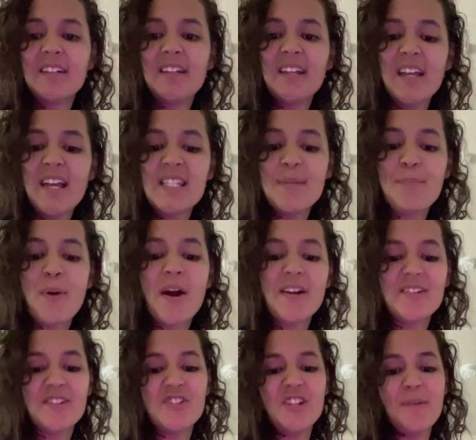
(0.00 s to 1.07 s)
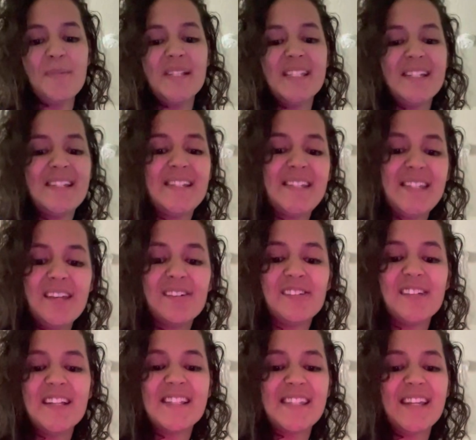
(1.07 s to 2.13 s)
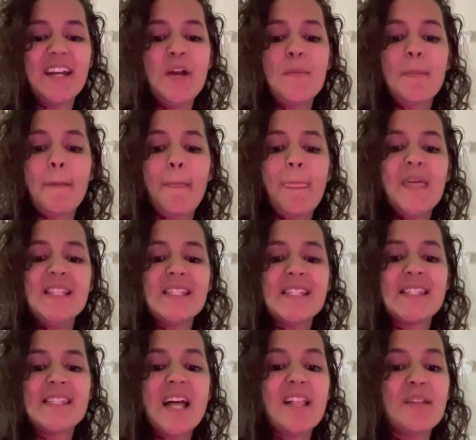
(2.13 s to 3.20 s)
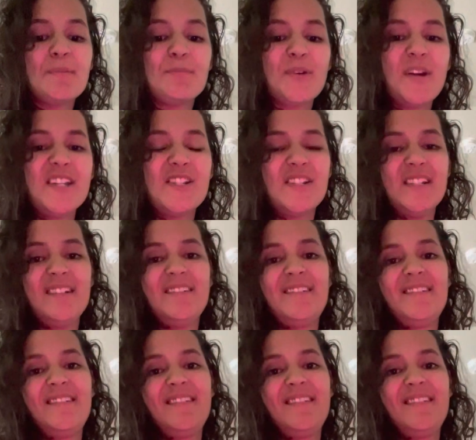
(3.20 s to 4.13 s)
It's a partnership, it's a deal, it's a celebration.